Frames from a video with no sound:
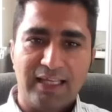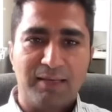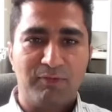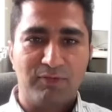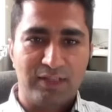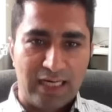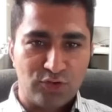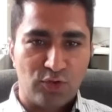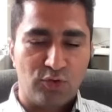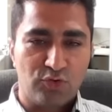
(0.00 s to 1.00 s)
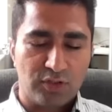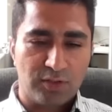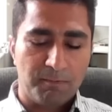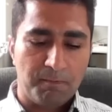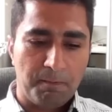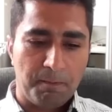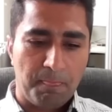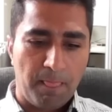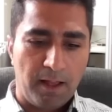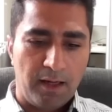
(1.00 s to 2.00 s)
came up with that solution,
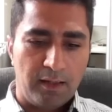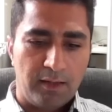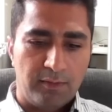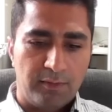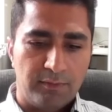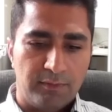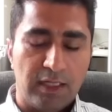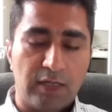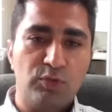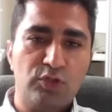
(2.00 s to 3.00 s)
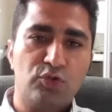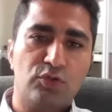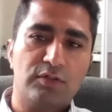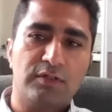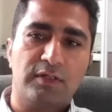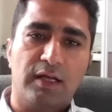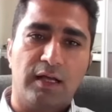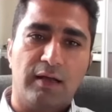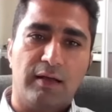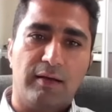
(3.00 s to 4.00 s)
that we should
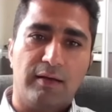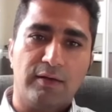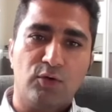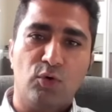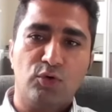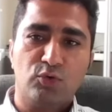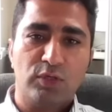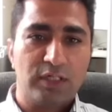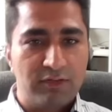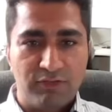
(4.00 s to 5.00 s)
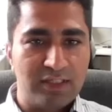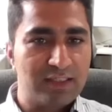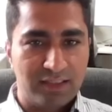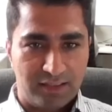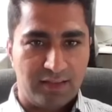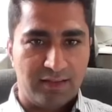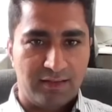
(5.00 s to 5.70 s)
go to a different city.